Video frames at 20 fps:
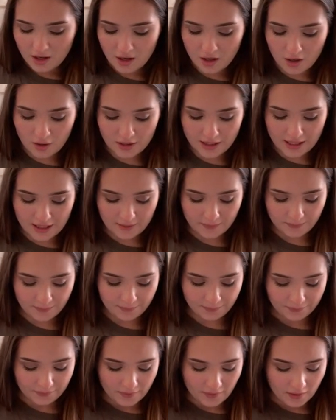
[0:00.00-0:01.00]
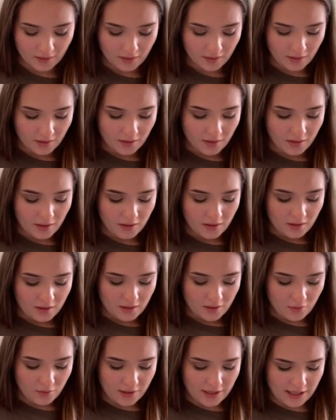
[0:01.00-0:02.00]
Okay.
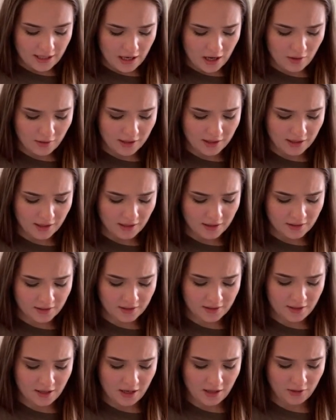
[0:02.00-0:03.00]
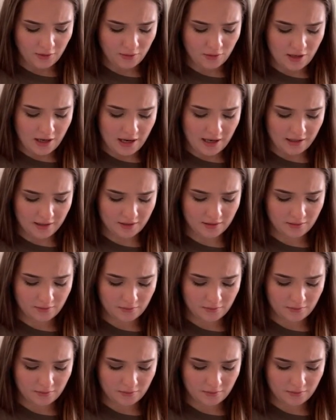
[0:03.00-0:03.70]
Okay, how can I entertain you guys?